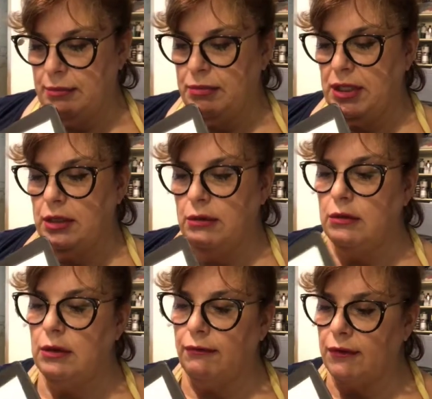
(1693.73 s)

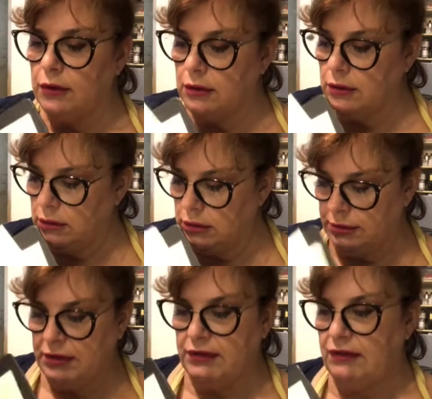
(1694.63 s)
beautiful,
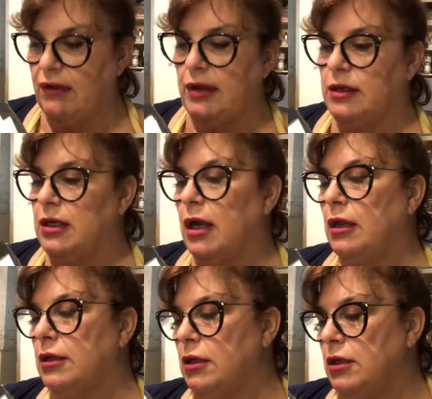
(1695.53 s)
let me find the
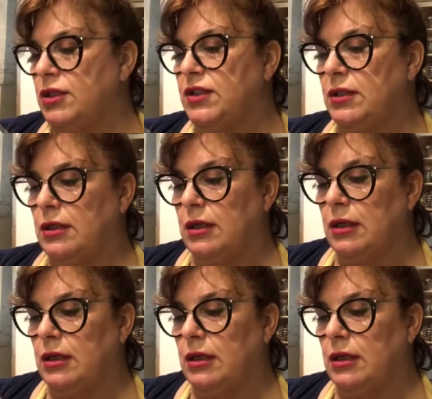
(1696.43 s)
colors.